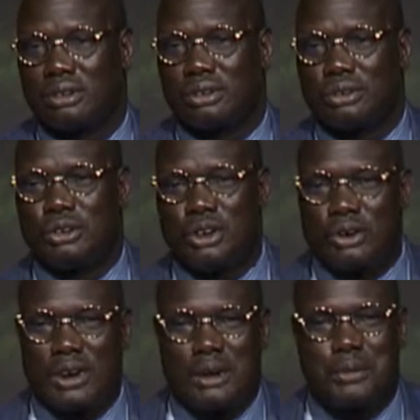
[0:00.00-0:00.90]
You
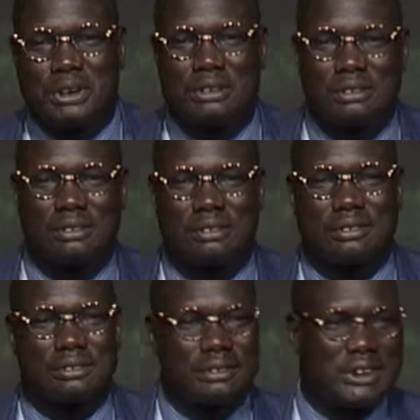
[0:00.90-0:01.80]
know, having
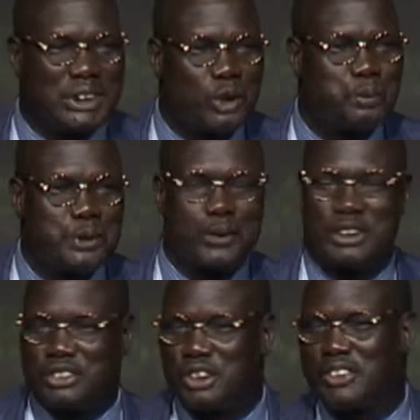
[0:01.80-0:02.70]
a new people
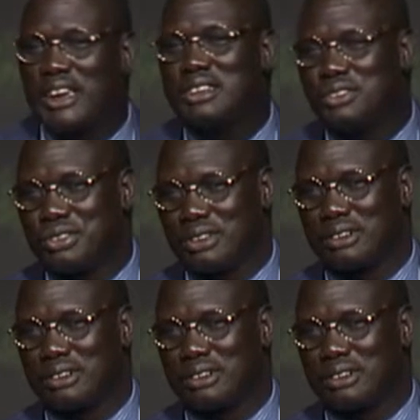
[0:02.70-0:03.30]
is not that easy.